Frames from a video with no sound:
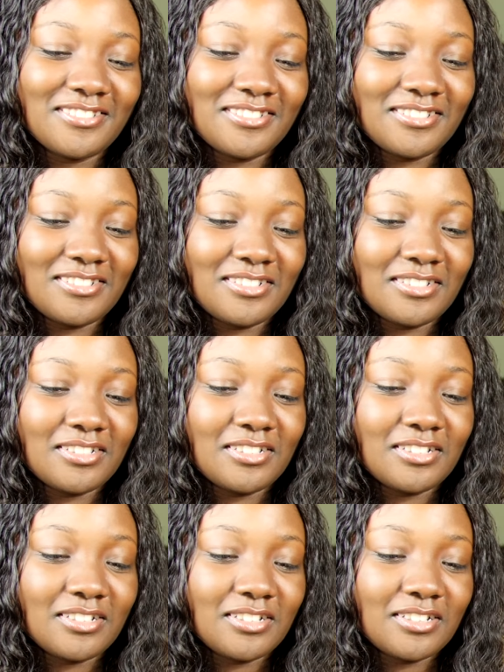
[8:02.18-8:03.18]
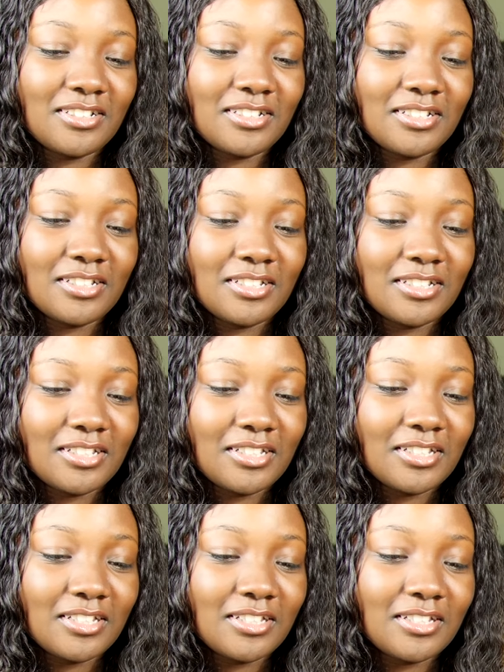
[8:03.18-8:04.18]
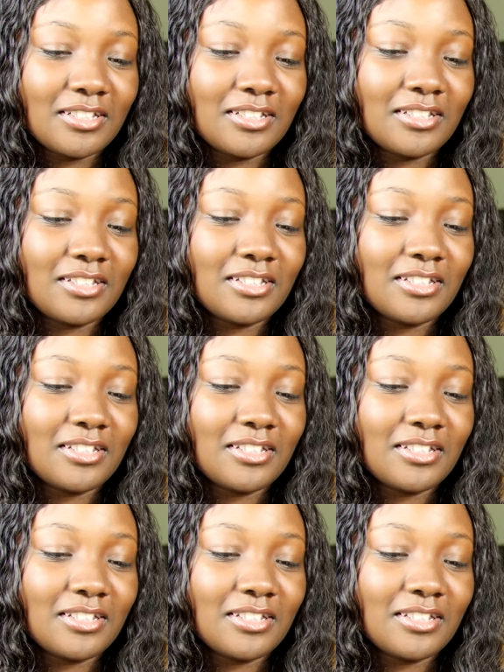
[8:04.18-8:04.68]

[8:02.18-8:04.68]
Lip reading: [no speech]